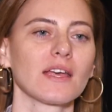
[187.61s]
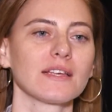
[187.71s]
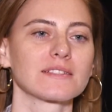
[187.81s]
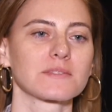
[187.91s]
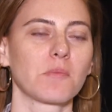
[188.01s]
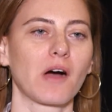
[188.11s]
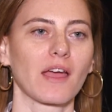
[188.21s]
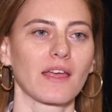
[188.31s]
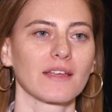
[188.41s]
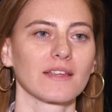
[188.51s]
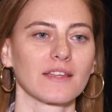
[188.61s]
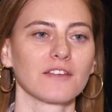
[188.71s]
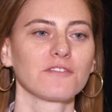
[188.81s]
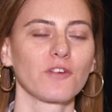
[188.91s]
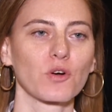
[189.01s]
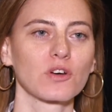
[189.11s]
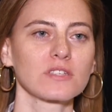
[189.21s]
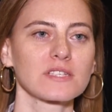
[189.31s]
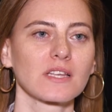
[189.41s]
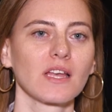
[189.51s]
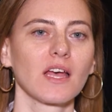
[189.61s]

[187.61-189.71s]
it's my uh, focus.